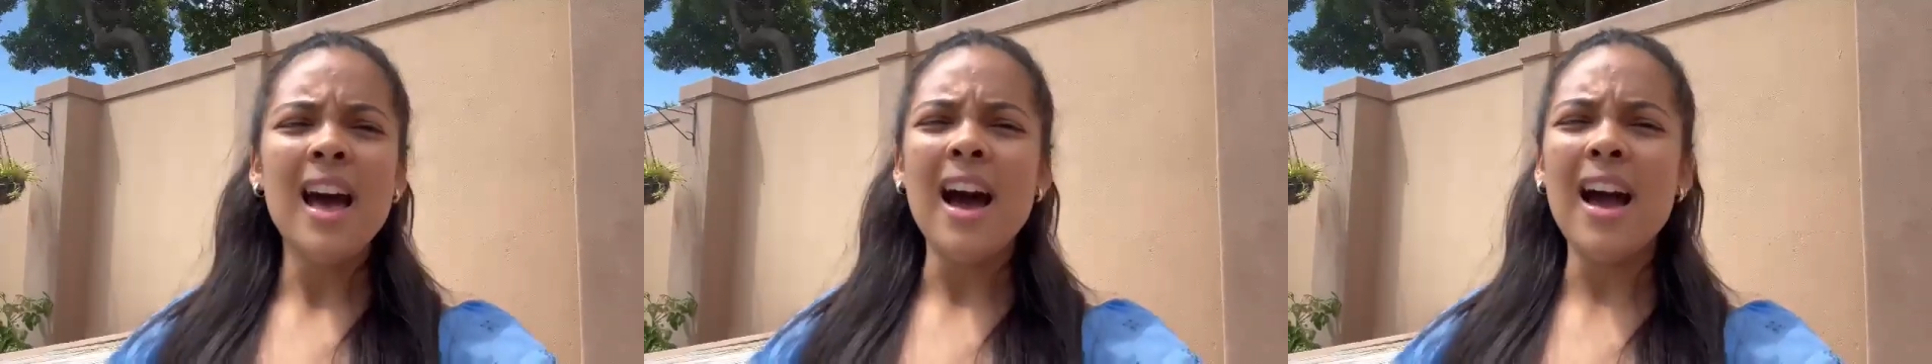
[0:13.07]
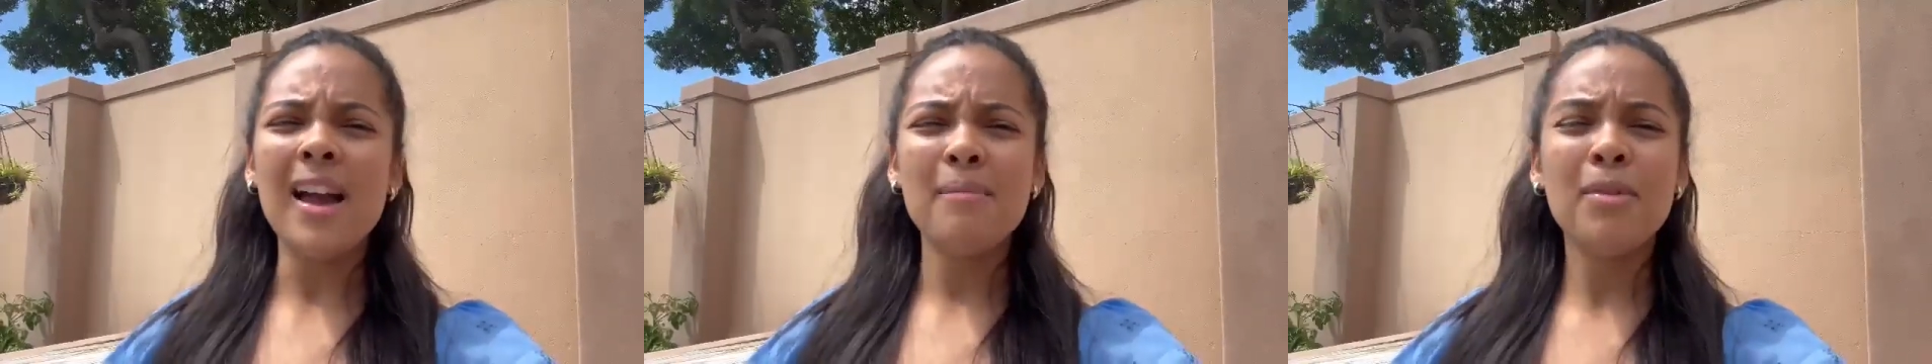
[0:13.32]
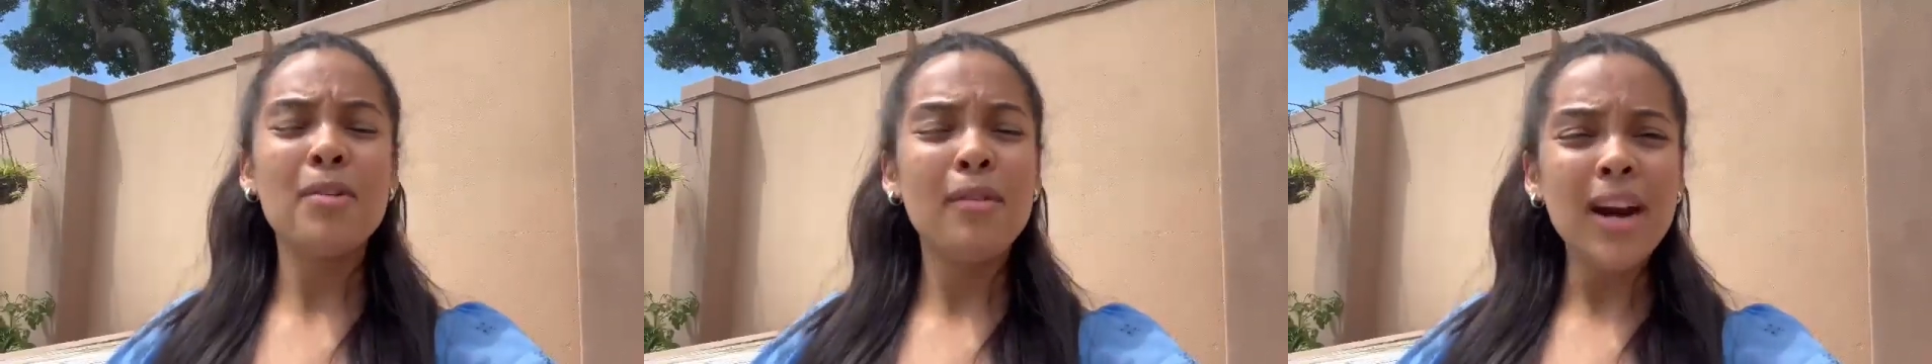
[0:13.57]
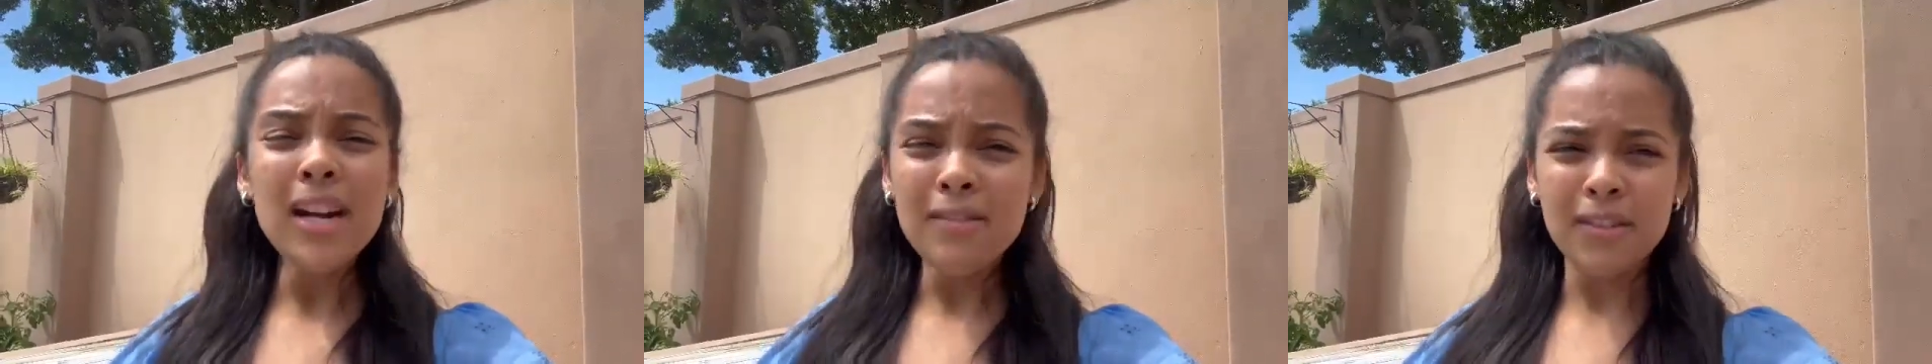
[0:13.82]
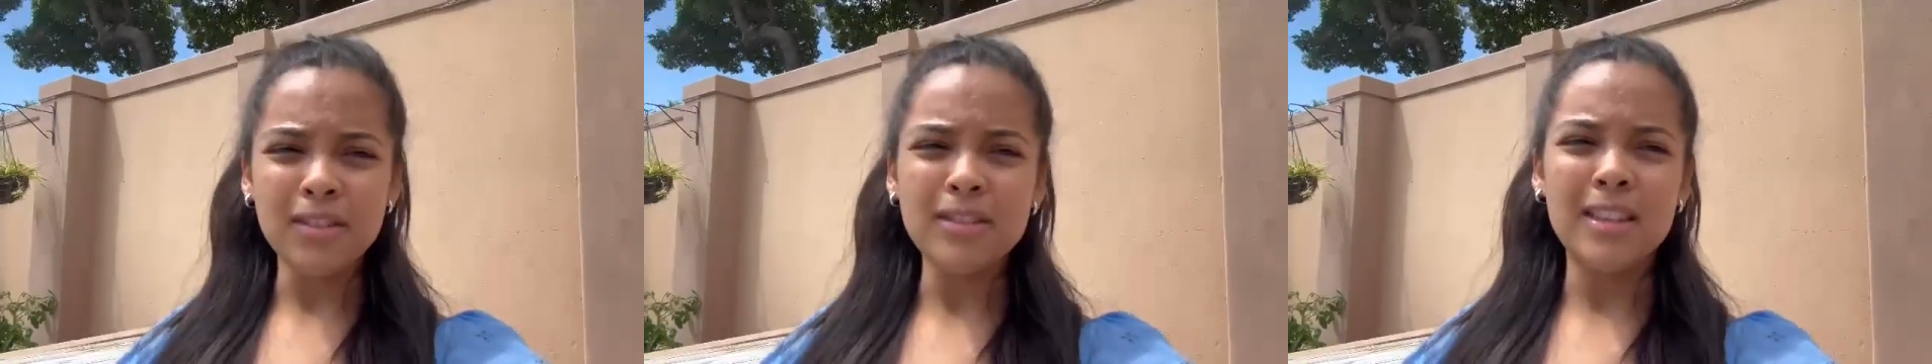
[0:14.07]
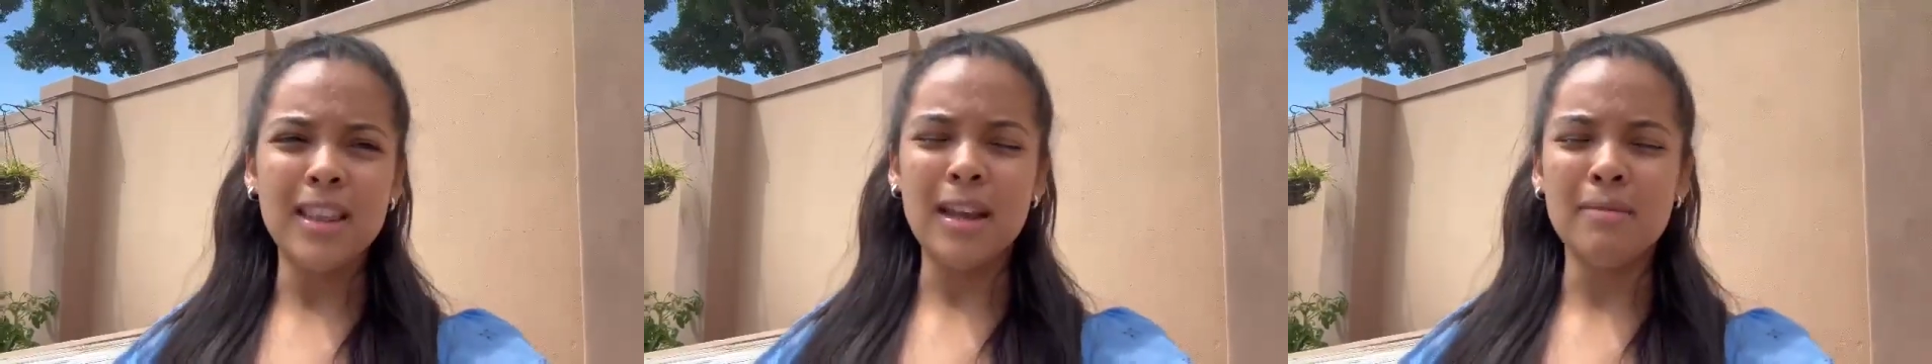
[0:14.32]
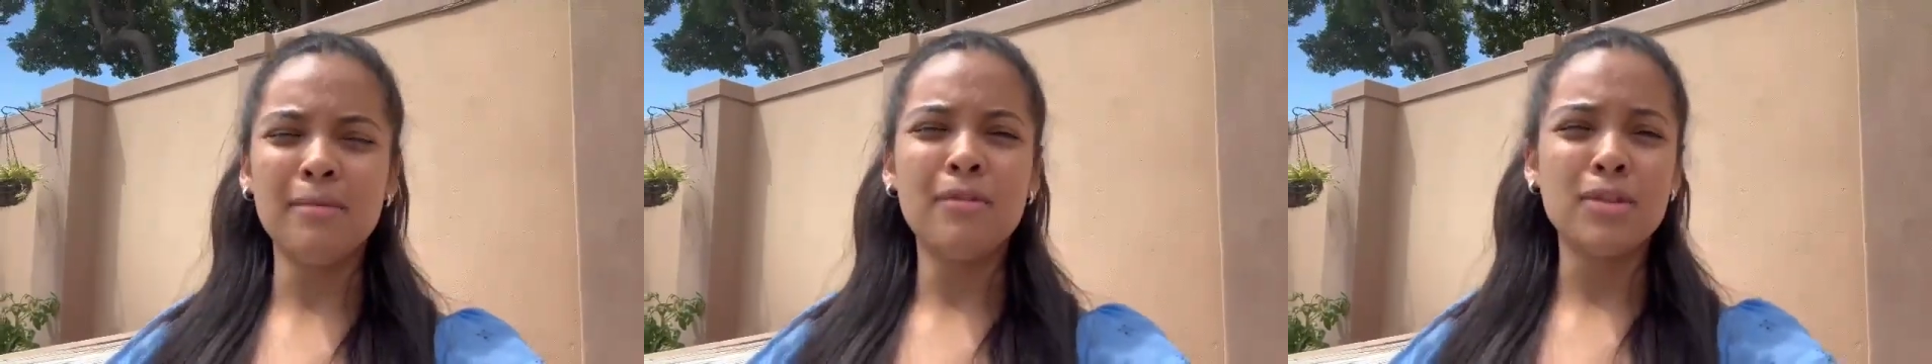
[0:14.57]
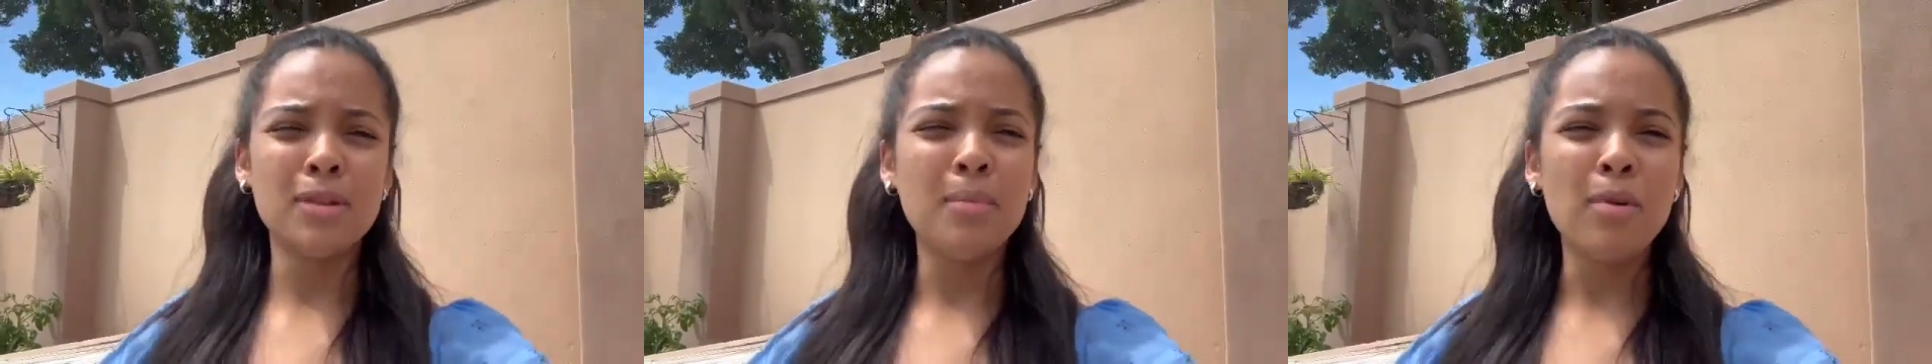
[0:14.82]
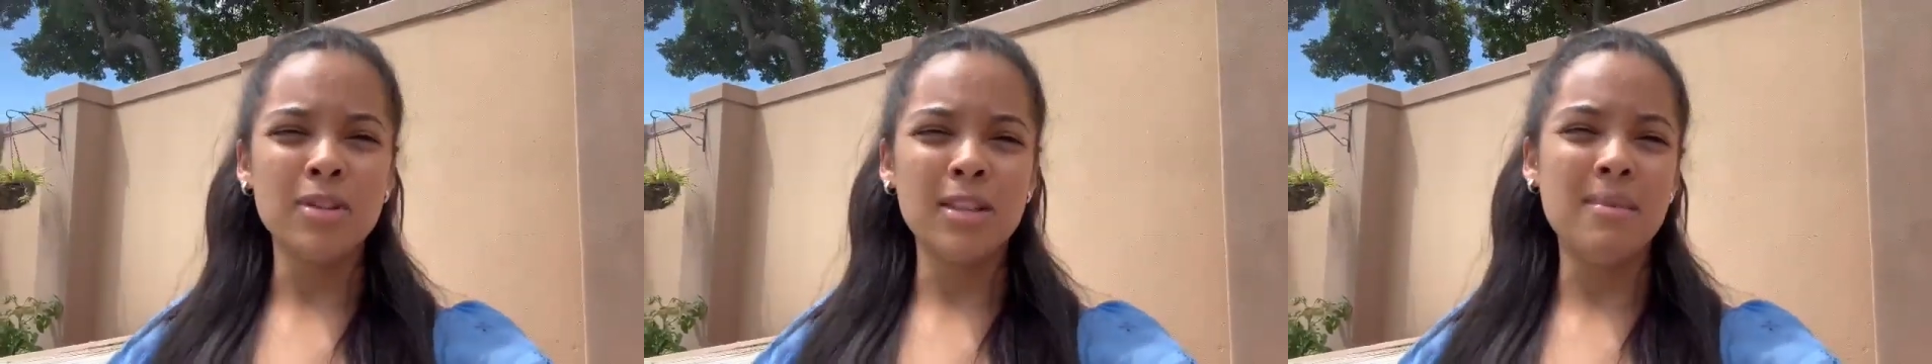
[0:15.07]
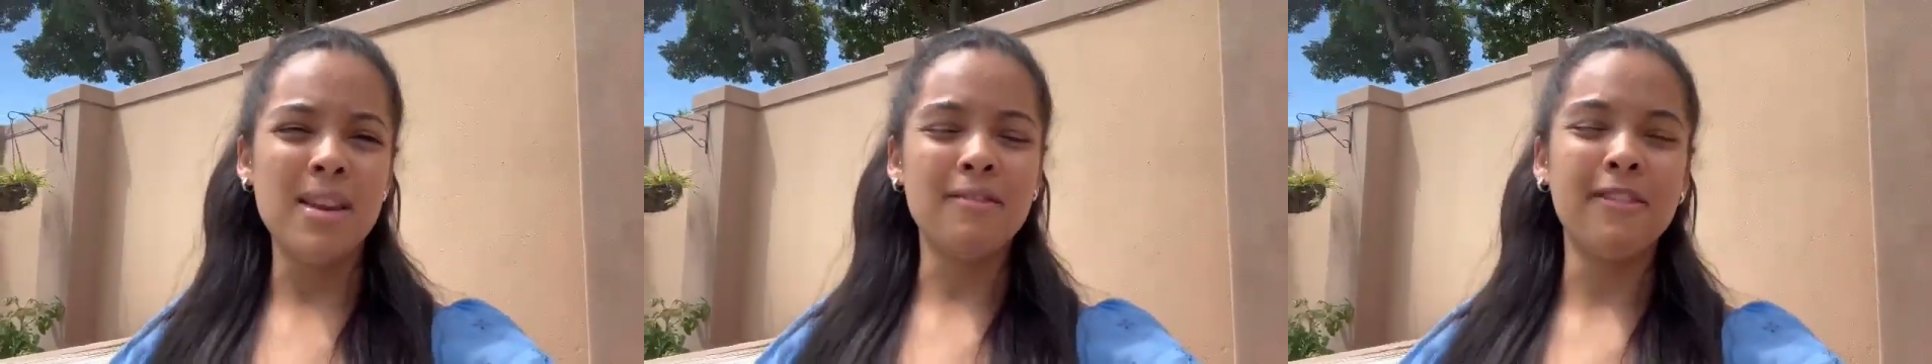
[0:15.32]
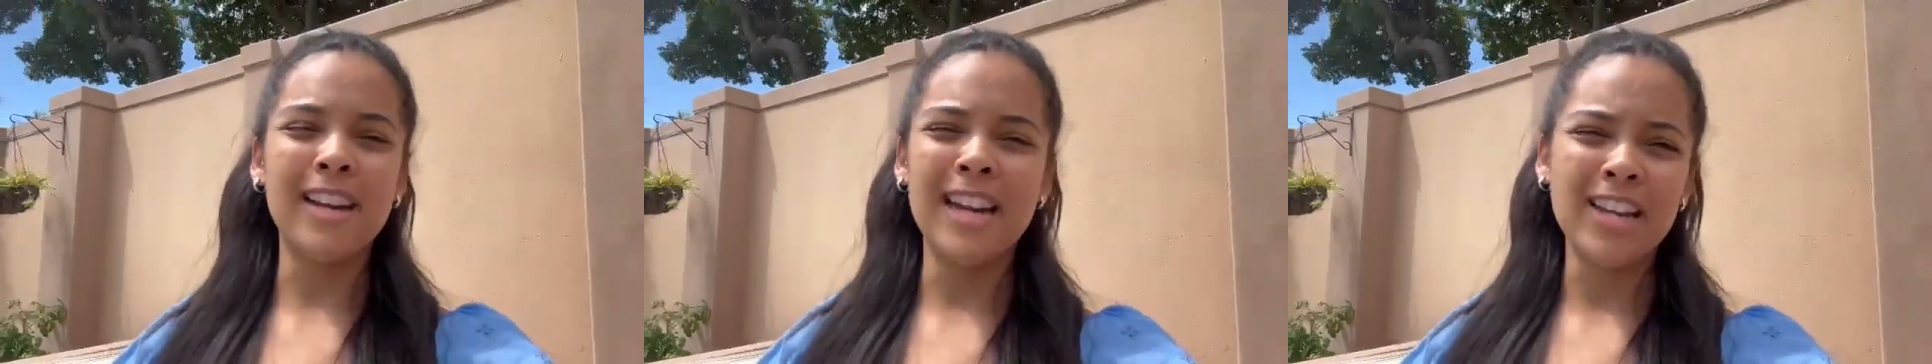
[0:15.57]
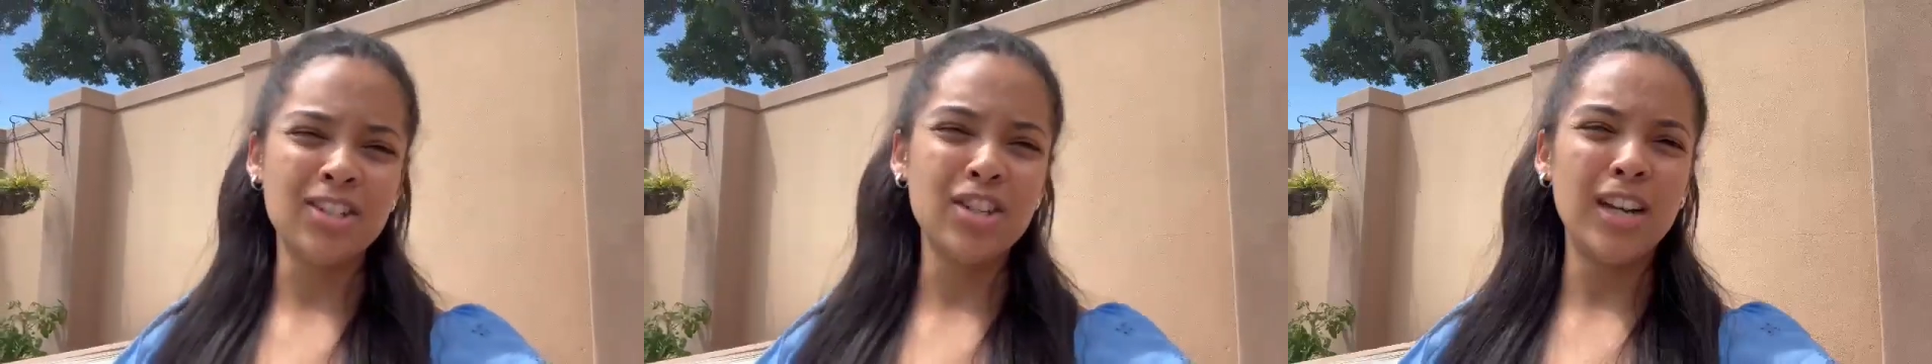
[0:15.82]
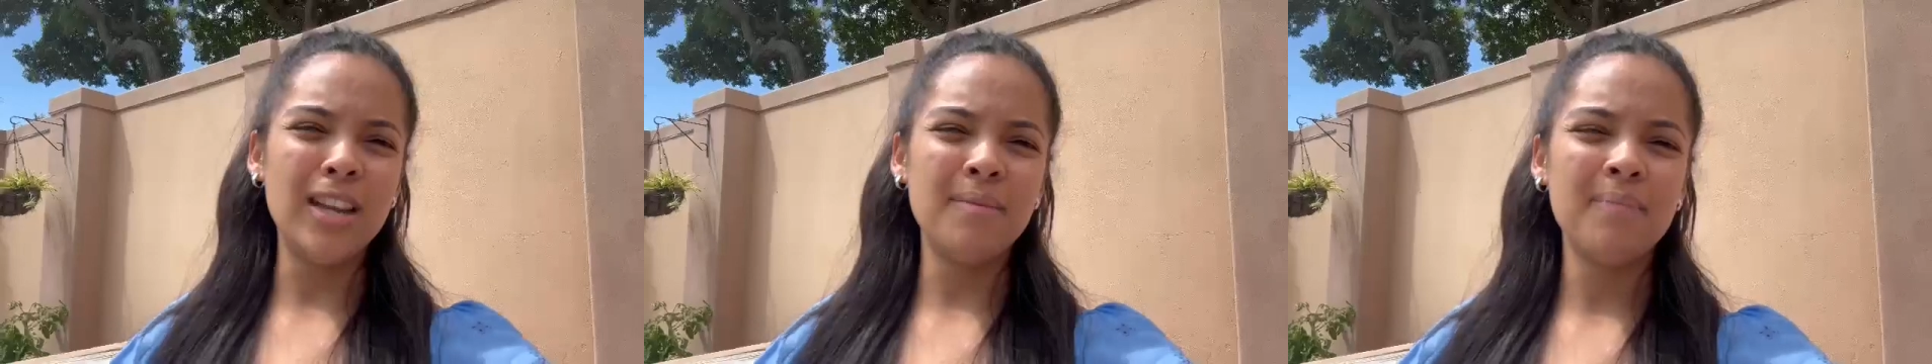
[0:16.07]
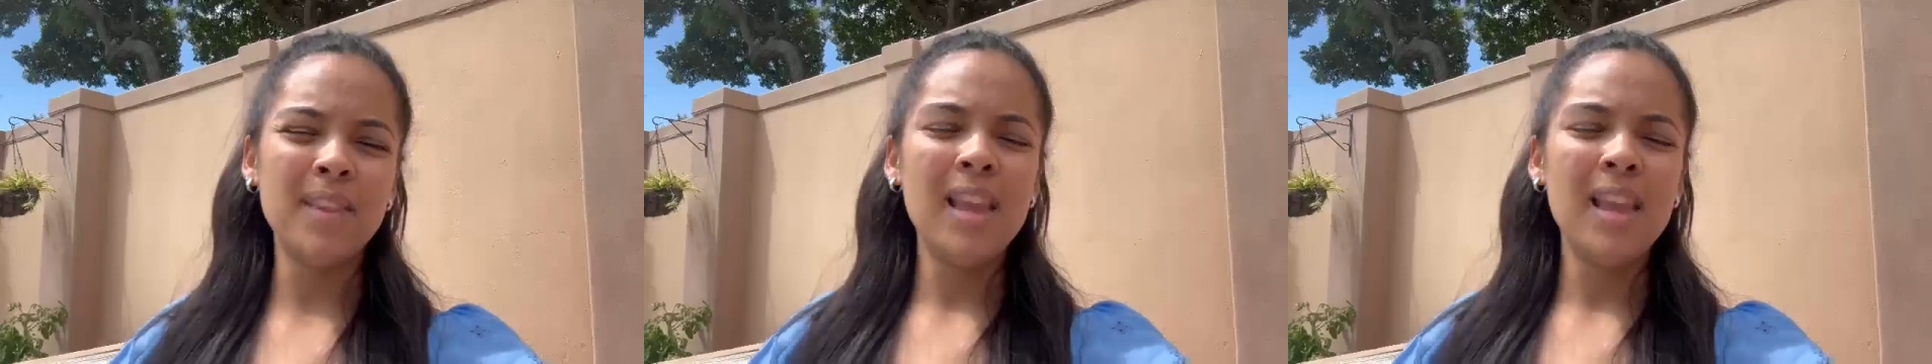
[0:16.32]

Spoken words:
I am grateful to them for supporting me financially.